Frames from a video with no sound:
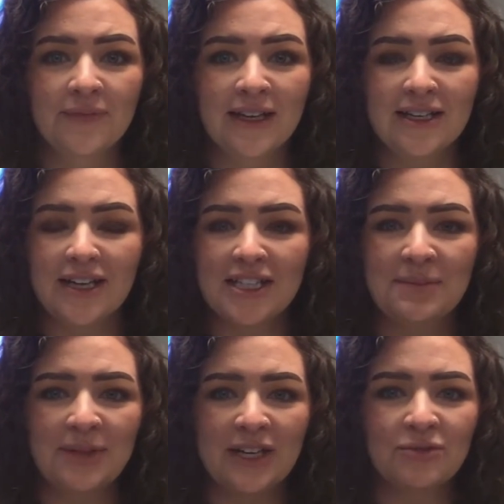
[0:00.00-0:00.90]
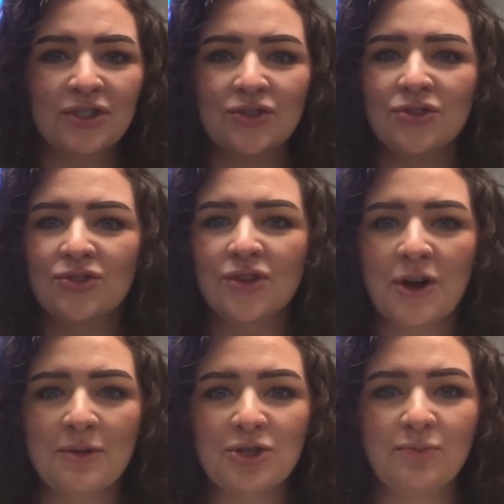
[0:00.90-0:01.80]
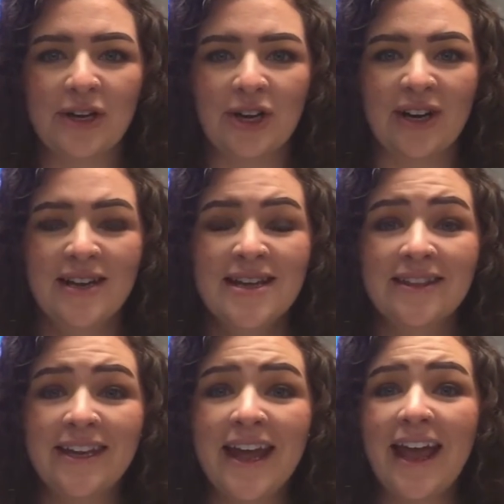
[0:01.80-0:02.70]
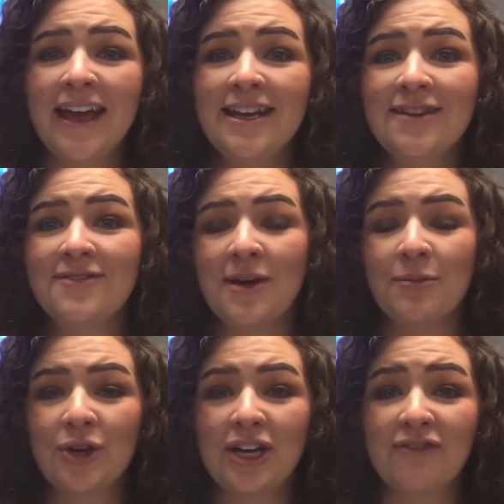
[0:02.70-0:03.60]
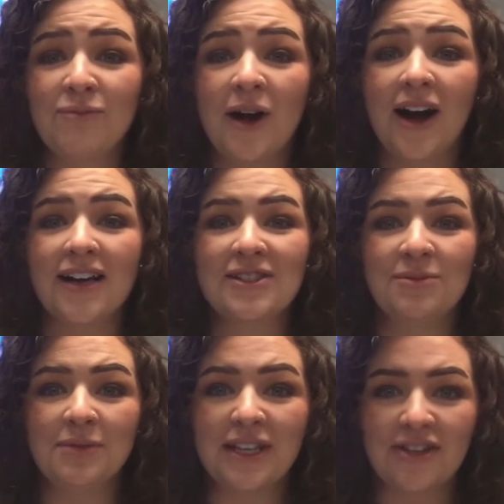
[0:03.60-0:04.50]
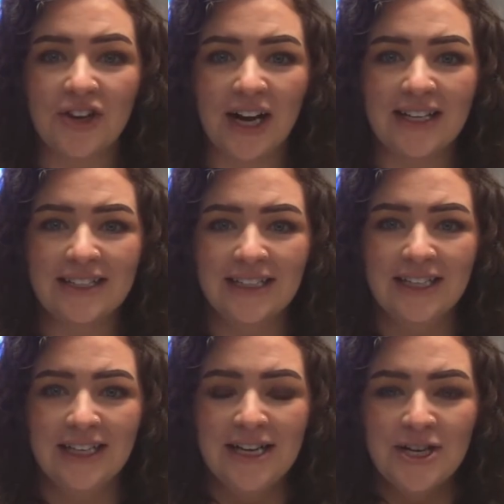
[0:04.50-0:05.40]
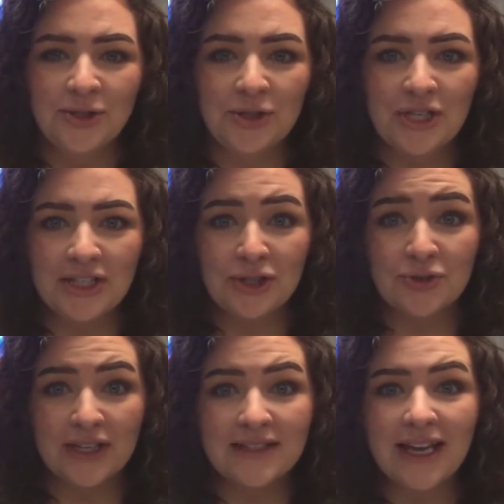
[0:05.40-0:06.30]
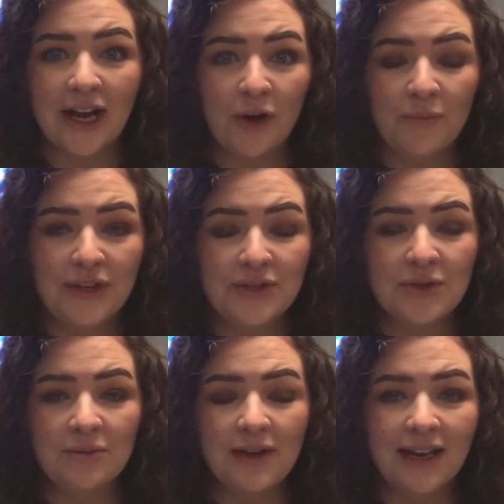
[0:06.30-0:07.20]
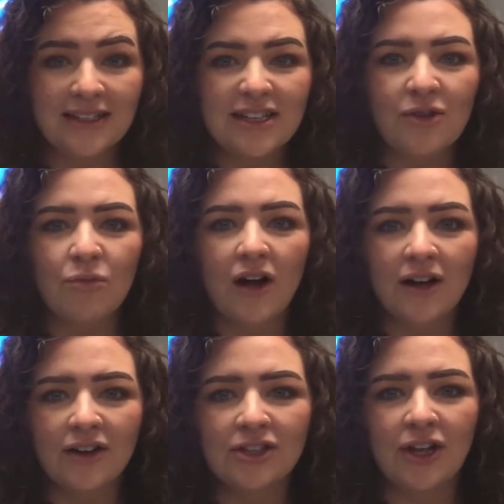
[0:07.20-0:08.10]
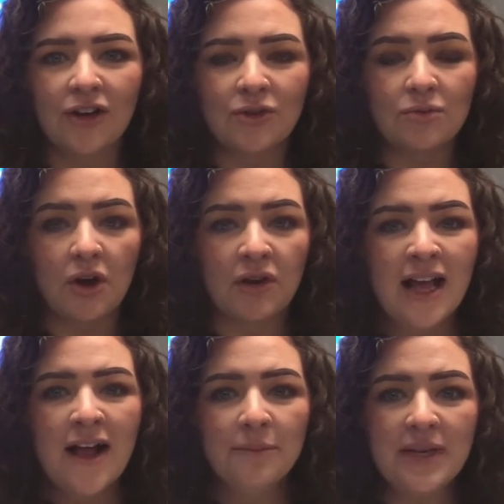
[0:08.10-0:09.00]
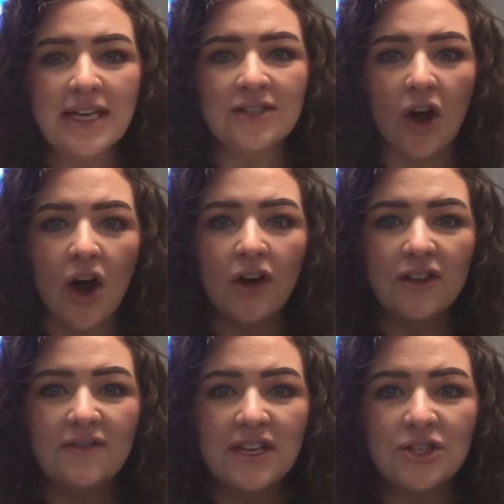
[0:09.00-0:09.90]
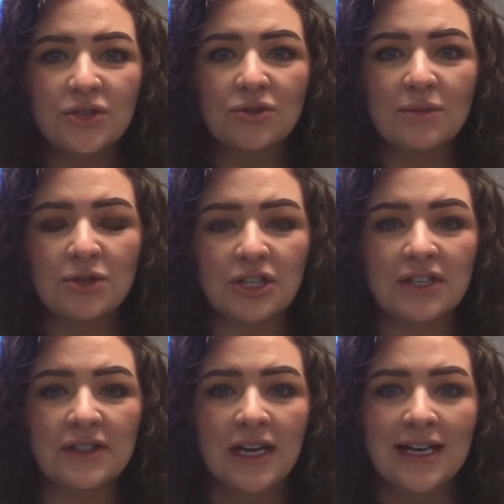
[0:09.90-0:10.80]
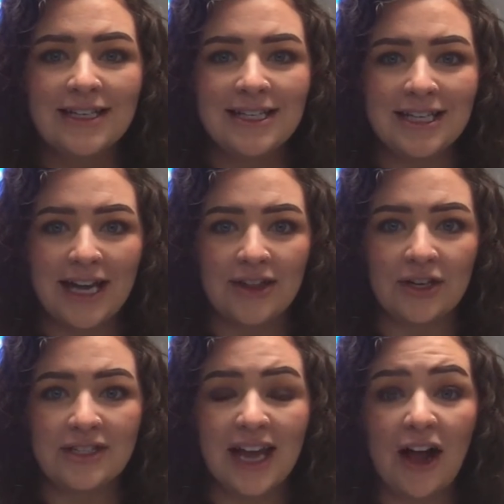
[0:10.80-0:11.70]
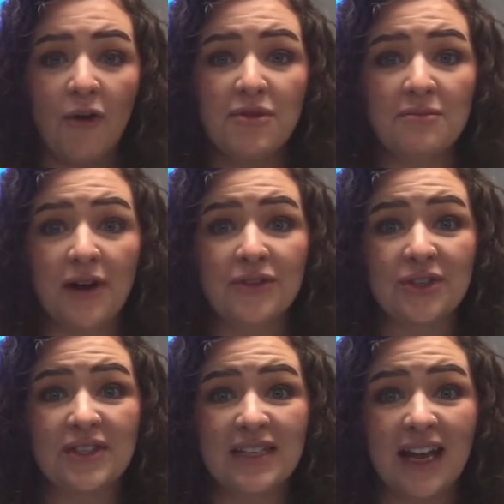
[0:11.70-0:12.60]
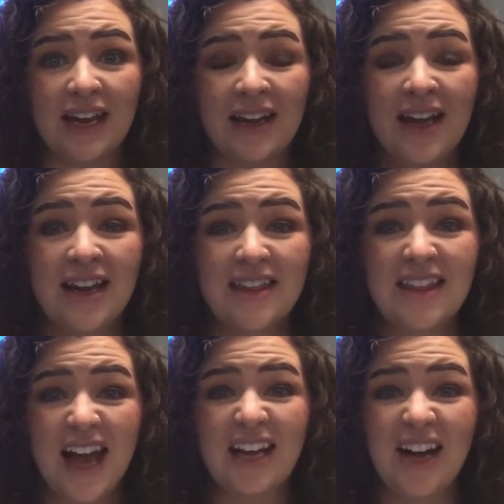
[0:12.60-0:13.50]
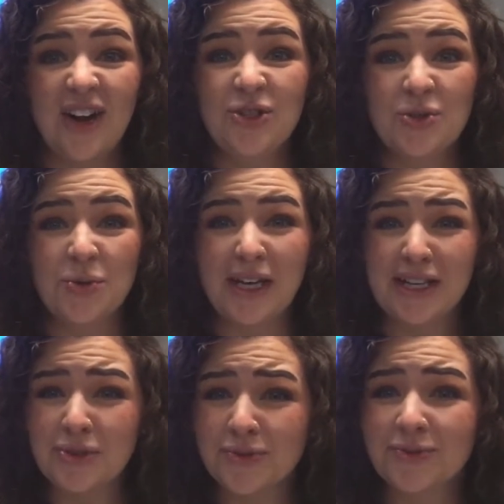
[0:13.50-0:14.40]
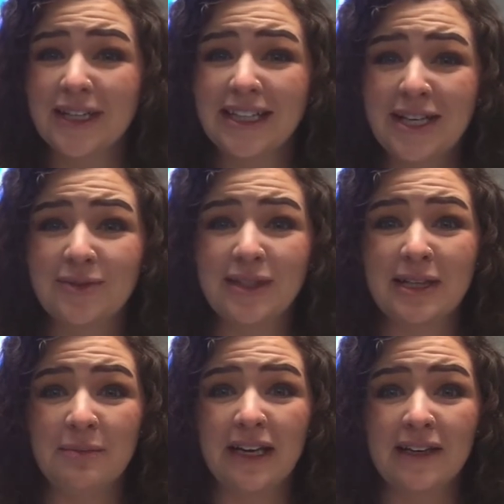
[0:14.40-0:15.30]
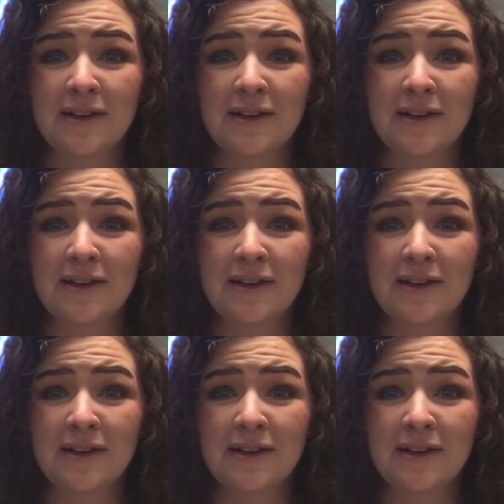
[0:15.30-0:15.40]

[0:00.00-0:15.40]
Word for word: God's plan was so much bigger than any of them could have possibly thought. So Jesus tries to help these two men as they walk along the road, piece all of these scriptures together to help them understand that God's story is really, really big.